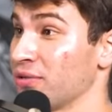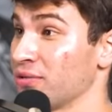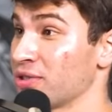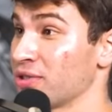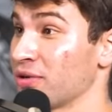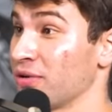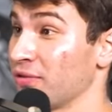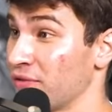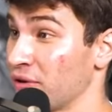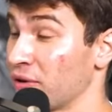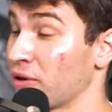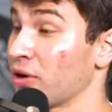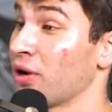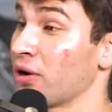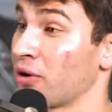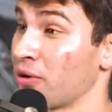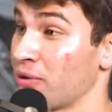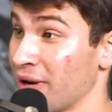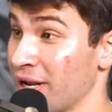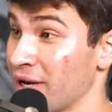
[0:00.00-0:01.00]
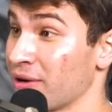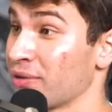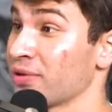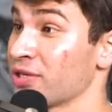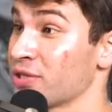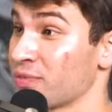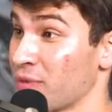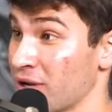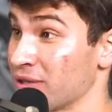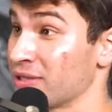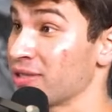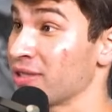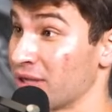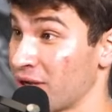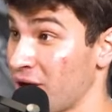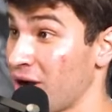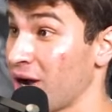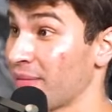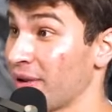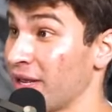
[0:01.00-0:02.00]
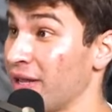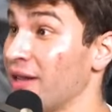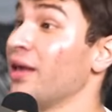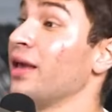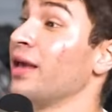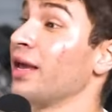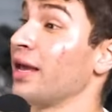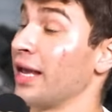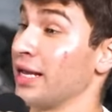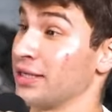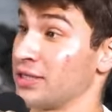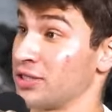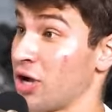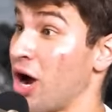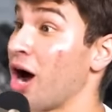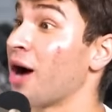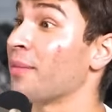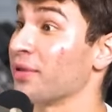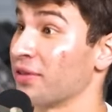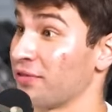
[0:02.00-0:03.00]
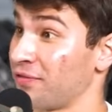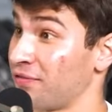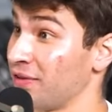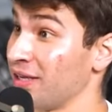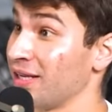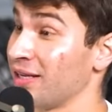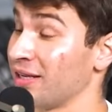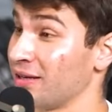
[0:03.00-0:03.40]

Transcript: So if the a creator responds to the comment, it goes, it's top of the feed.